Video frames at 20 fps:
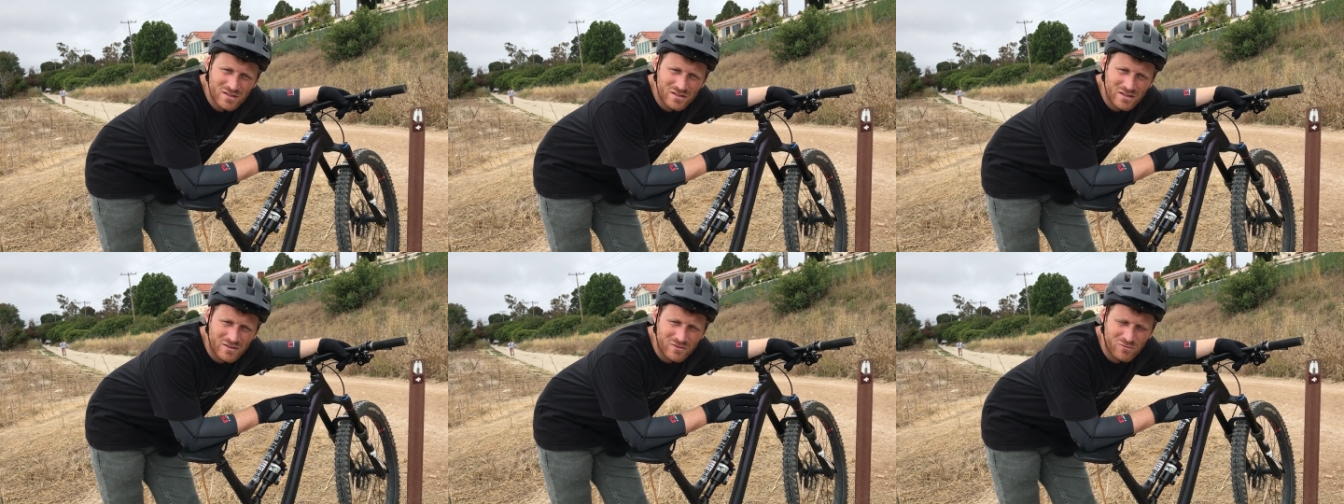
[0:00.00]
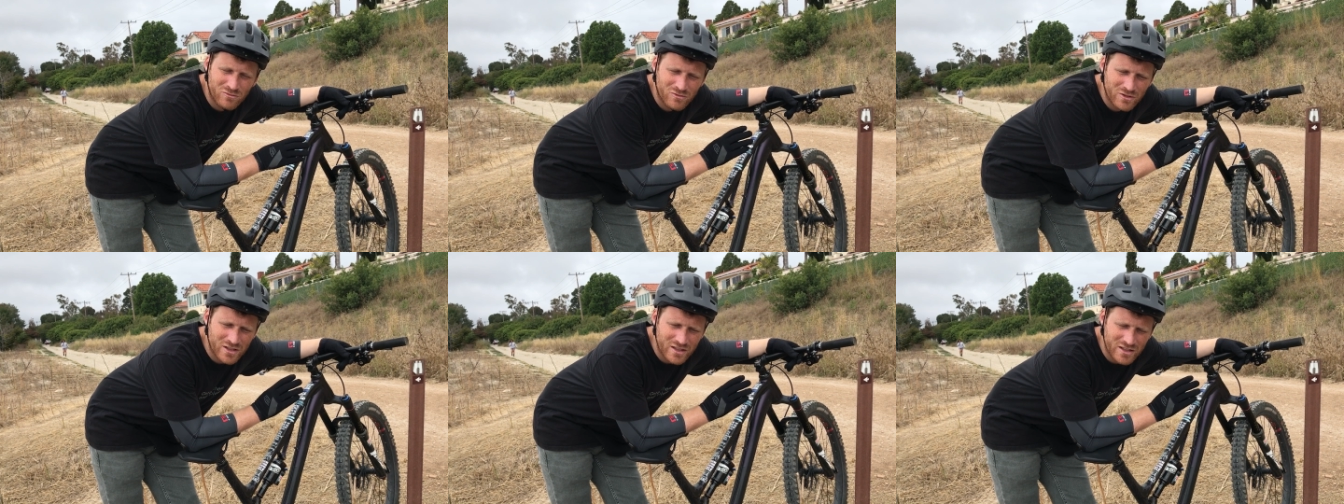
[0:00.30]
and
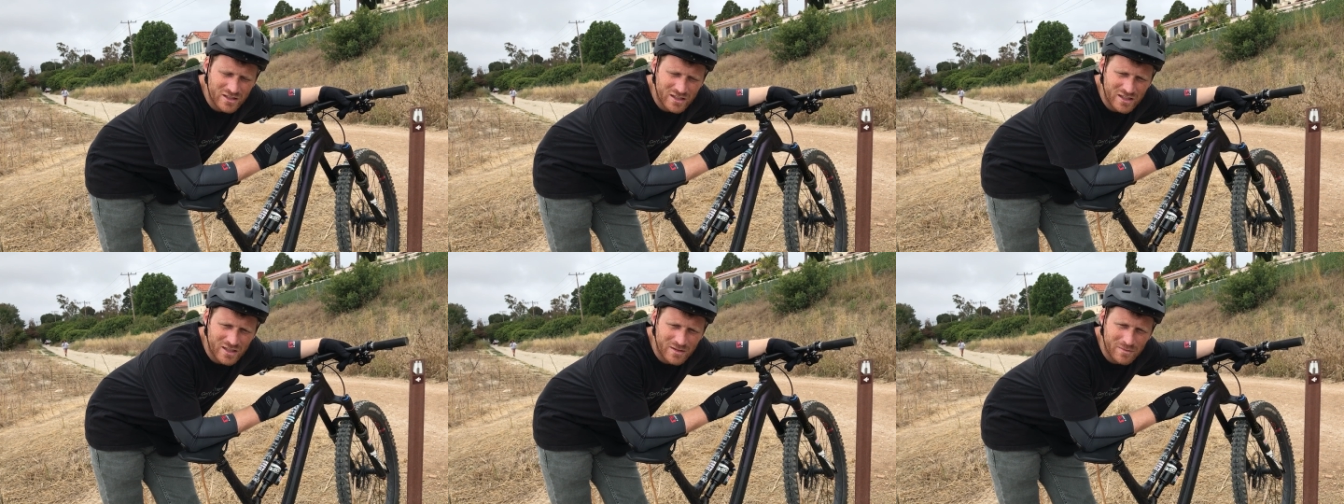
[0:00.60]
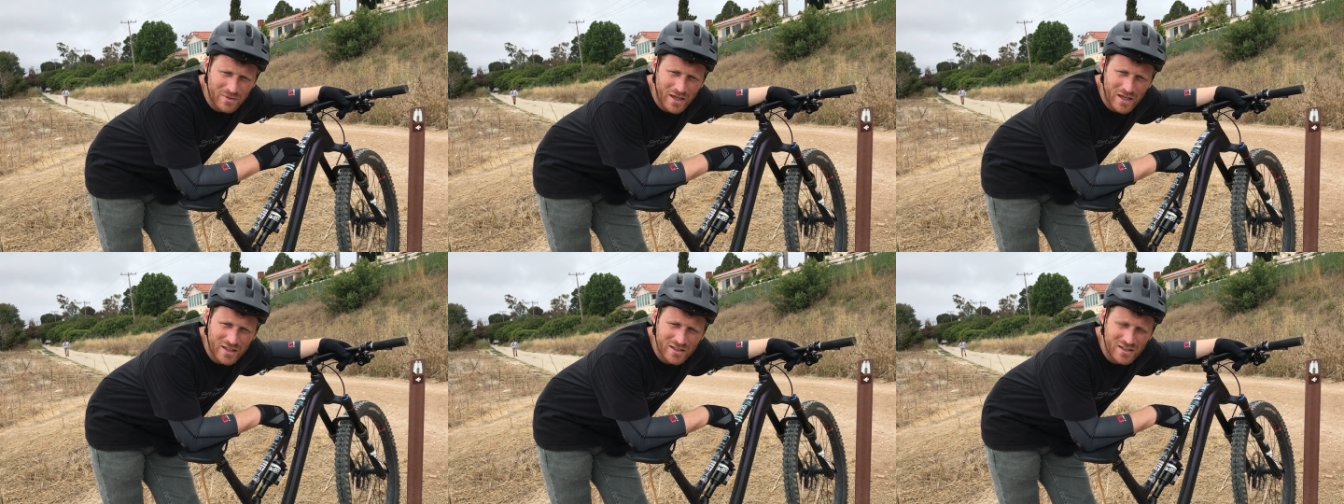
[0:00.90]
really get
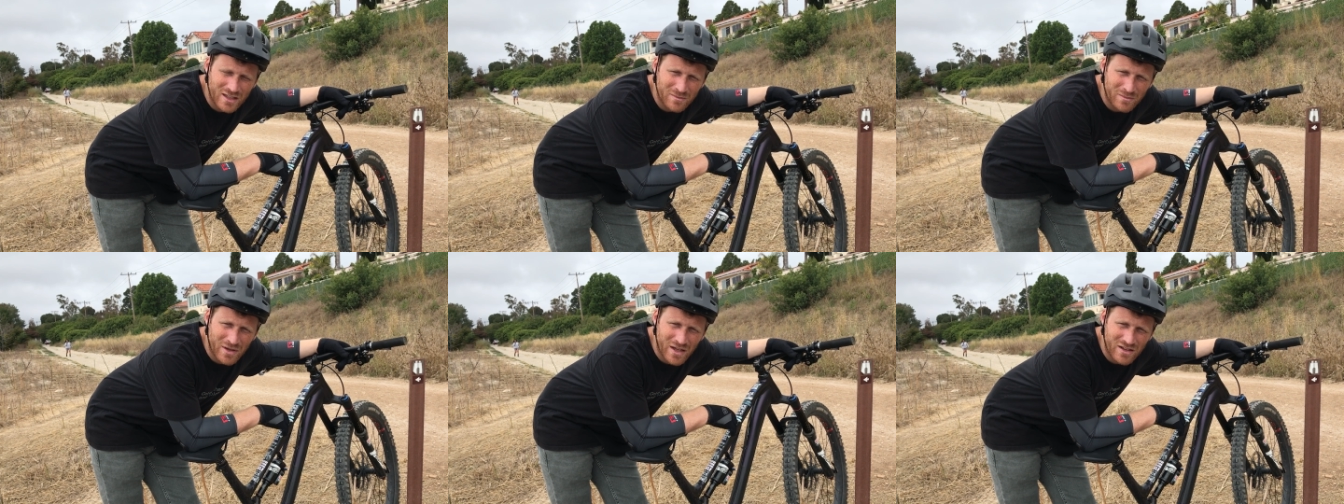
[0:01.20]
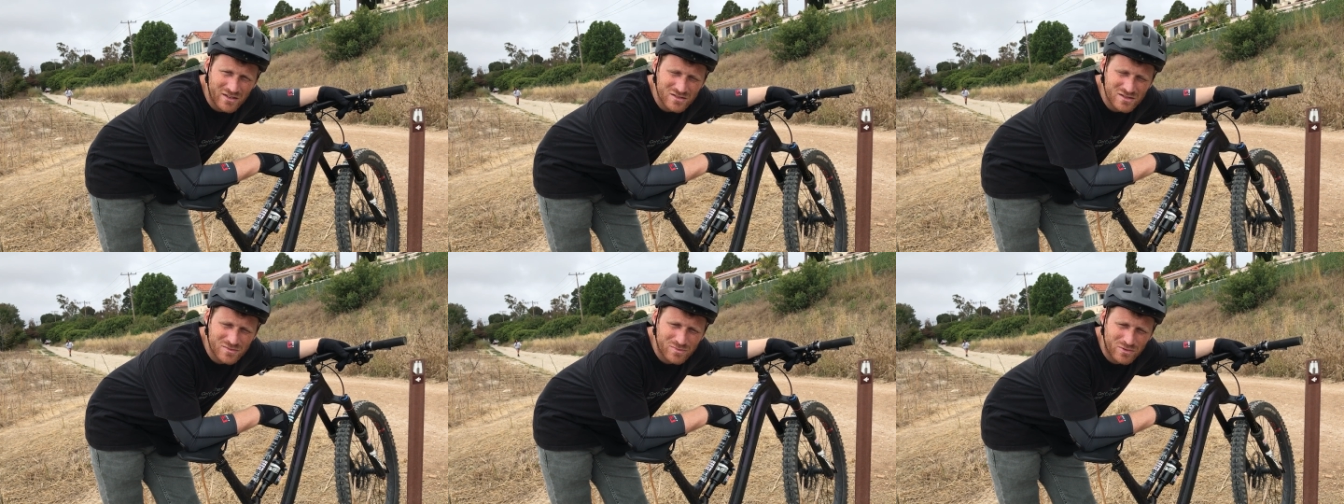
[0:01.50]
back in the
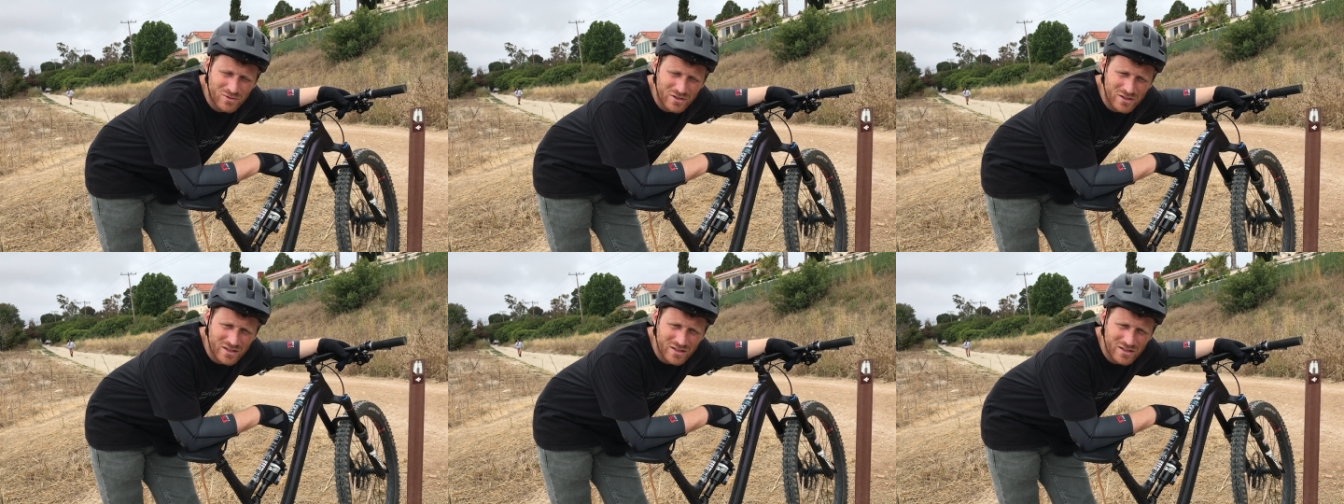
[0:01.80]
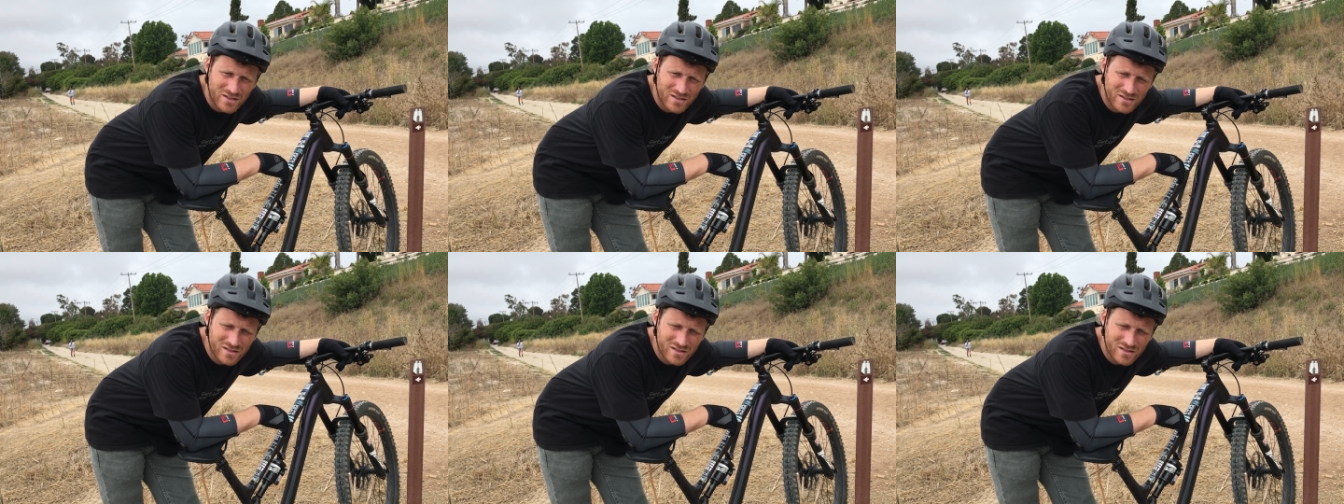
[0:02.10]
balance point